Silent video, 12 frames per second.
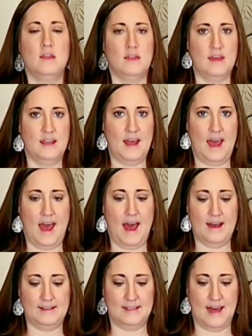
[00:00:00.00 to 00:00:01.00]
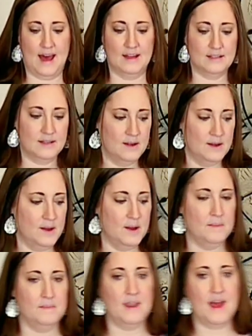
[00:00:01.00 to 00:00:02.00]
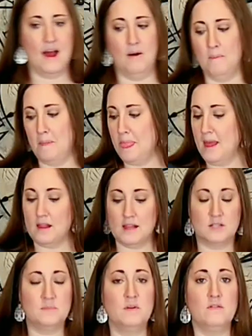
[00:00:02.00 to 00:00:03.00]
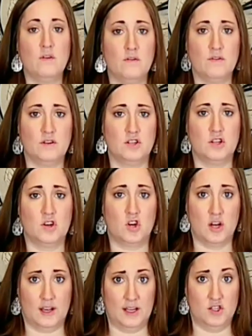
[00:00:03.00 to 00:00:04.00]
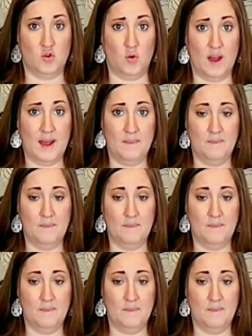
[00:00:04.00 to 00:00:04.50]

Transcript: then it has that. Now, let's move over to the Cricut Joy.